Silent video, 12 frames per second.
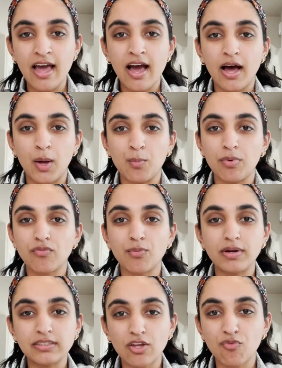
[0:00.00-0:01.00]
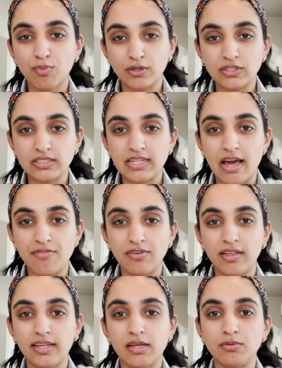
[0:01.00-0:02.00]
But for myself personally, I feel
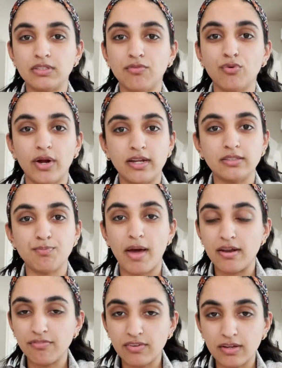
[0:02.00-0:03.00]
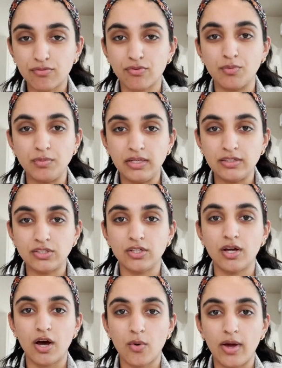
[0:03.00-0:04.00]
like it was a great benefit for me to
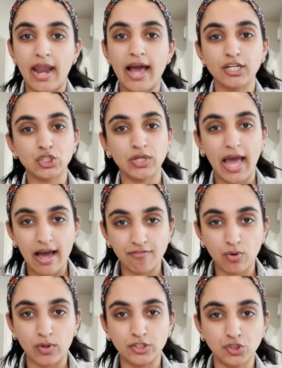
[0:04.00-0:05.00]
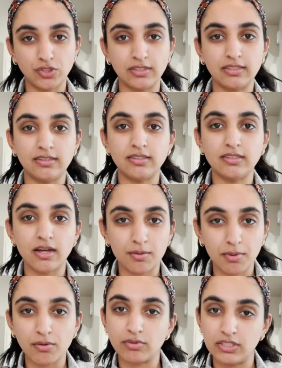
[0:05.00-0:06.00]
go and actually have questions, done my
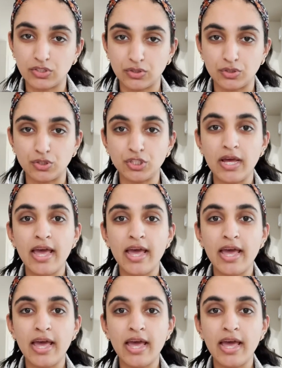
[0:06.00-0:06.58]
research,